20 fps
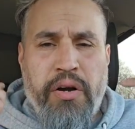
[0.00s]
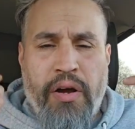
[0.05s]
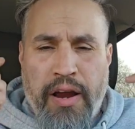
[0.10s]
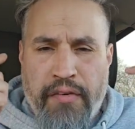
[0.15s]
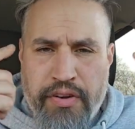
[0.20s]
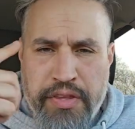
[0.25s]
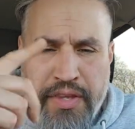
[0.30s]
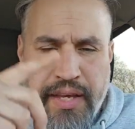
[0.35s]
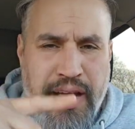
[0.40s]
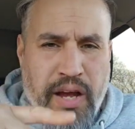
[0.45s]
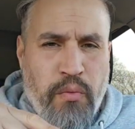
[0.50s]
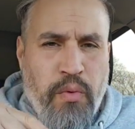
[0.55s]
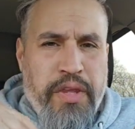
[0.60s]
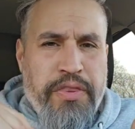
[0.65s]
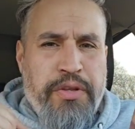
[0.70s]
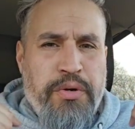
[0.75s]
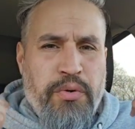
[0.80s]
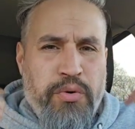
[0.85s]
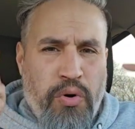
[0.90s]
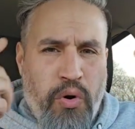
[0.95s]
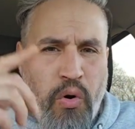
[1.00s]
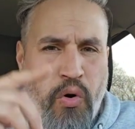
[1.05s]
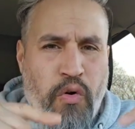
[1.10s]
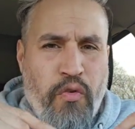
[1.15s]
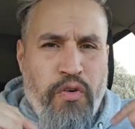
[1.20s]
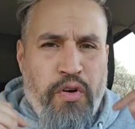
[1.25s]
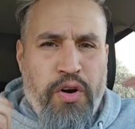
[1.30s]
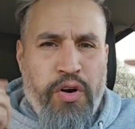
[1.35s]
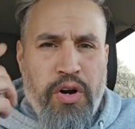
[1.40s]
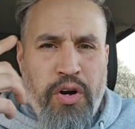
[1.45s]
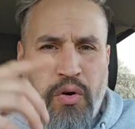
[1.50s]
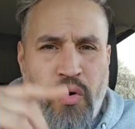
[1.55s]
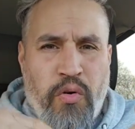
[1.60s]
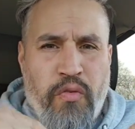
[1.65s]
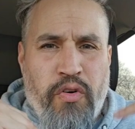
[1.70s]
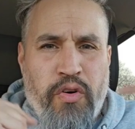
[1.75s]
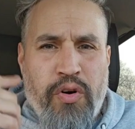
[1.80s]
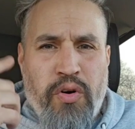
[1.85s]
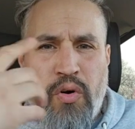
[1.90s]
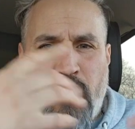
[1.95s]
everything I went through, over and
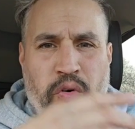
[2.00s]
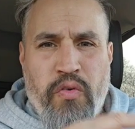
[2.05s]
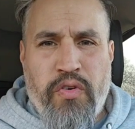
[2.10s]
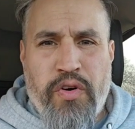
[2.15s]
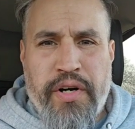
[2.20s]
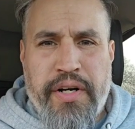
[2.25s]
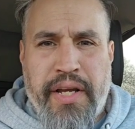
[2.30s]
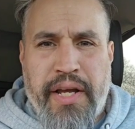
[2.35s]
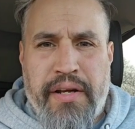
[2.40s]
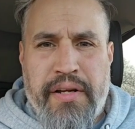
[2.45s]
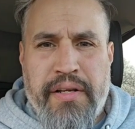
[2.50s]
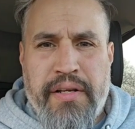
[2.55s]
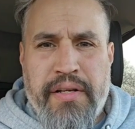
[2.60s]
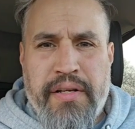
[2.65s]
over and over again,